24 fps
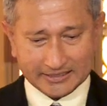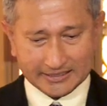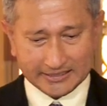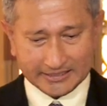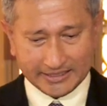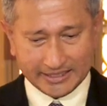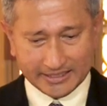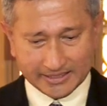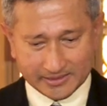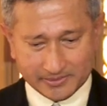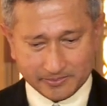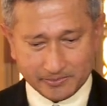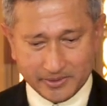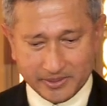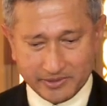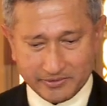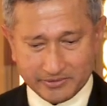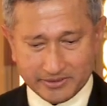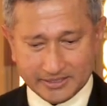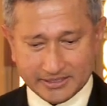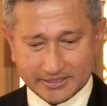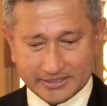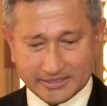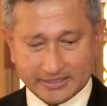the
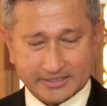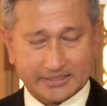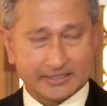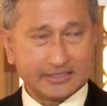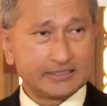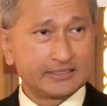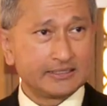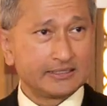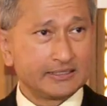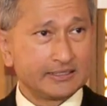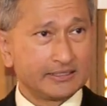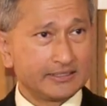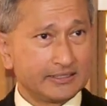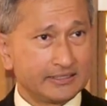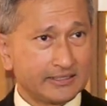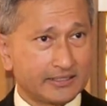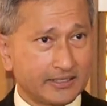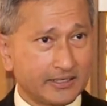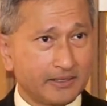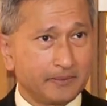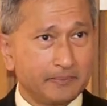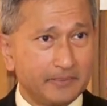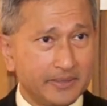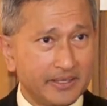experience, the
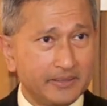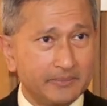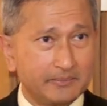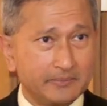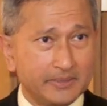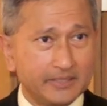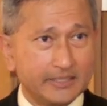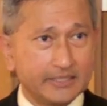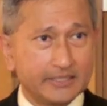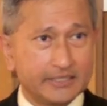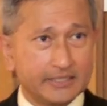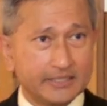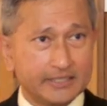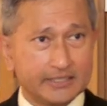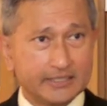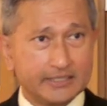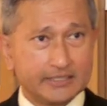commitment,